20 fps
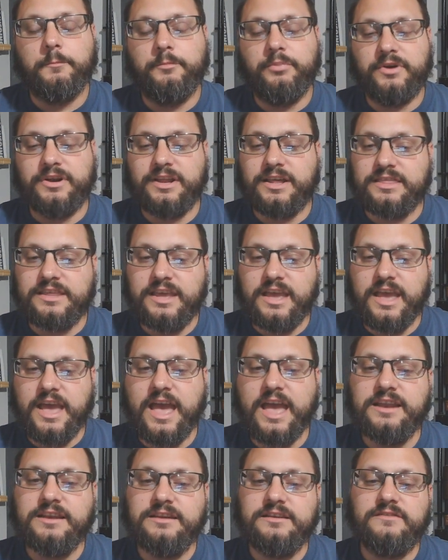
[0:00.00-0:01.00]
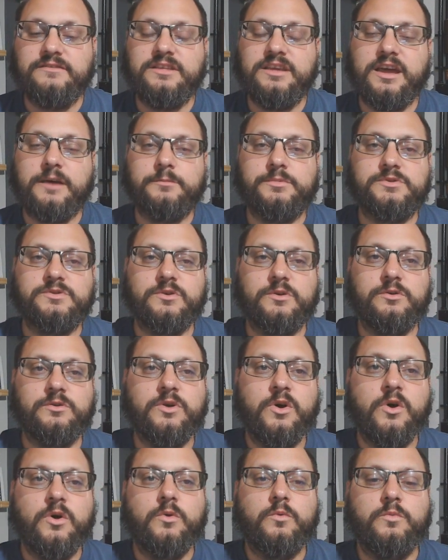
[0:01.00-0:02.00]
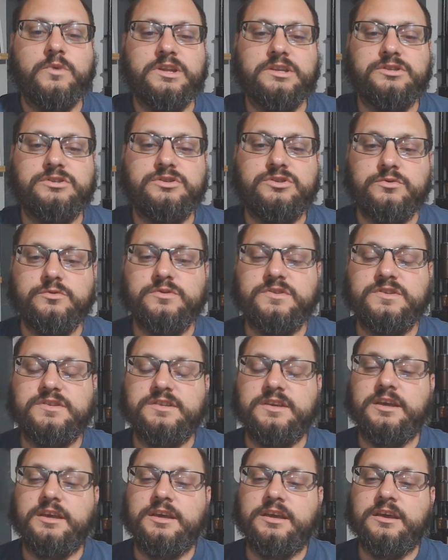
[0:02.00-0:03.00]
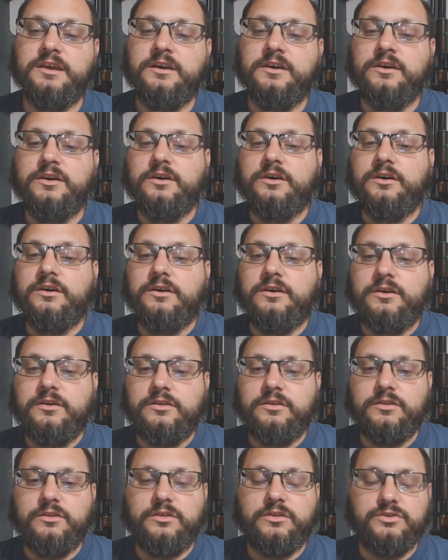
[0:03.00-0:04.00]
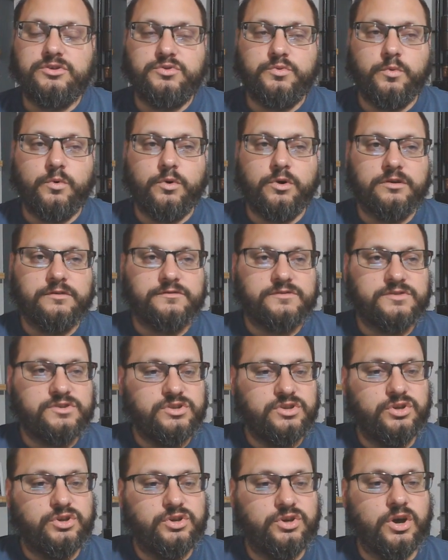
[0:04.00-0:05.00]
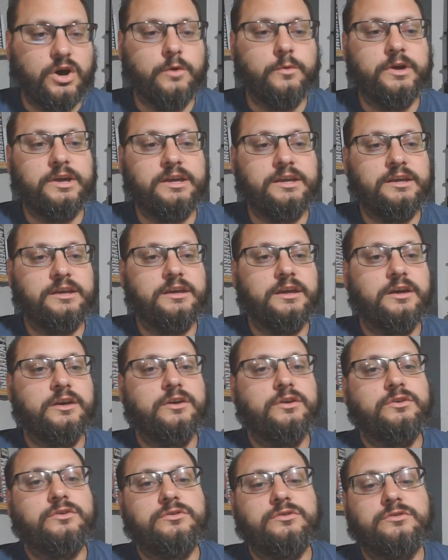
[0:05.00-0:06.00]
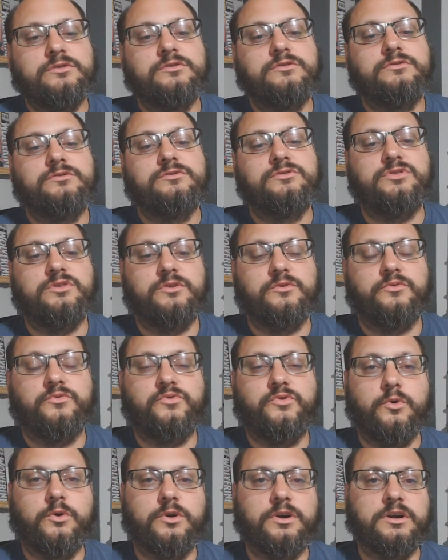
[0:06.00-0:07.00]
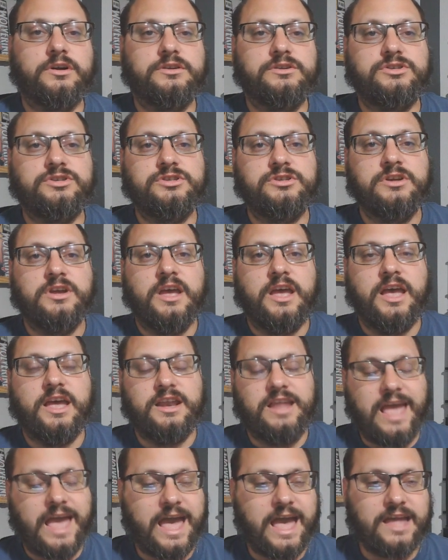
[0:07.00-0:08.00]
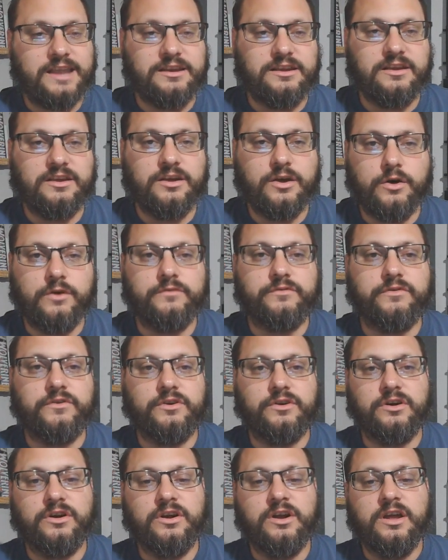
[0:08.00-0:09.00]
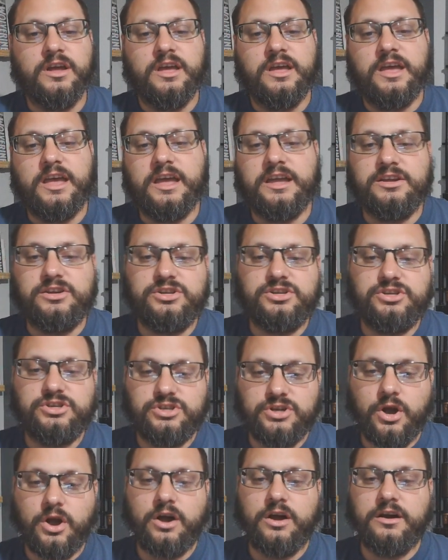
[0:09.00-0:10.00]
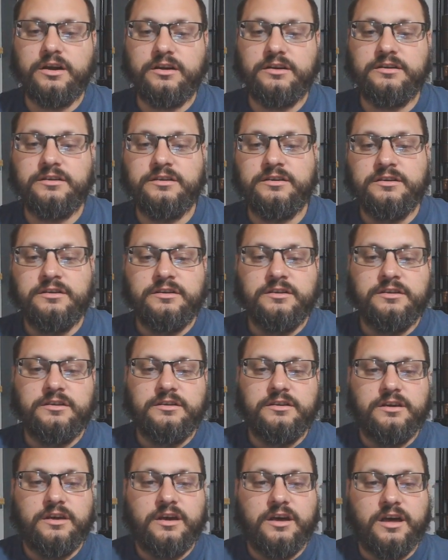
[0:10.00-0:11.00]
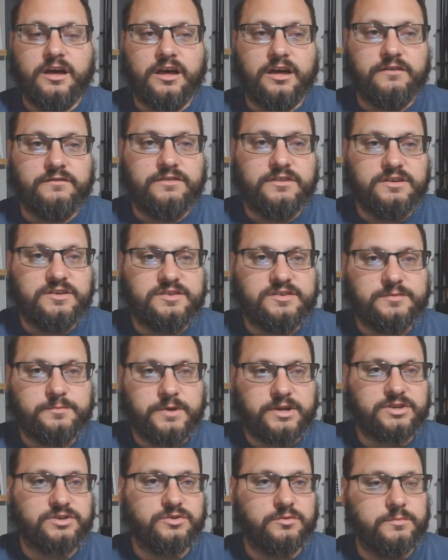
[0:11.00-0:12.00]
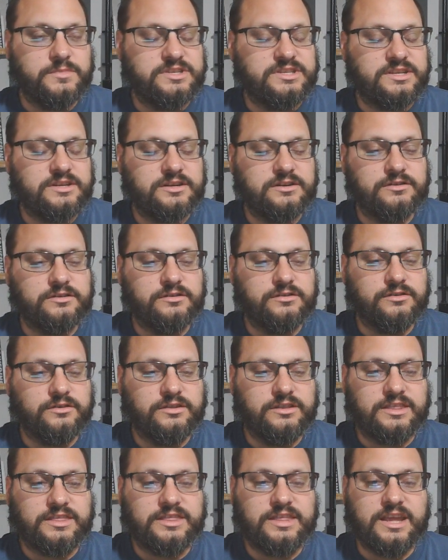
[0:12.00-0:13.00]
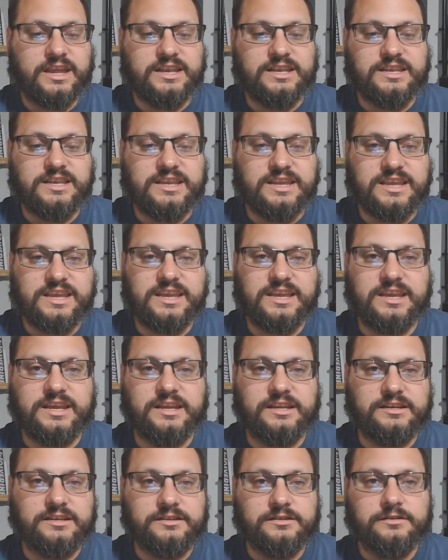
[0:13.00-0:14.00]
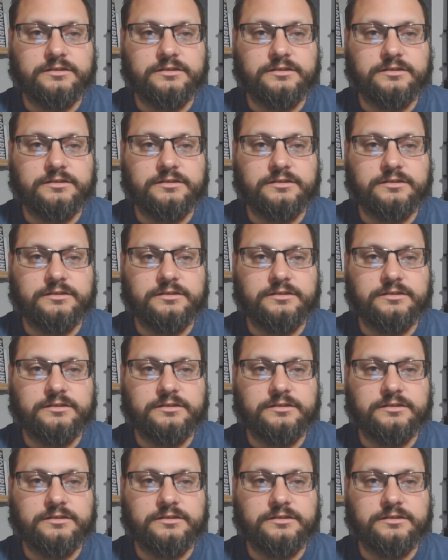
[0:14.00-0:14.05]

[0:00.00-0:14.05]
But at the end of the episode, we do see the dwarves going to the forge and handing over a shard of the special material that they need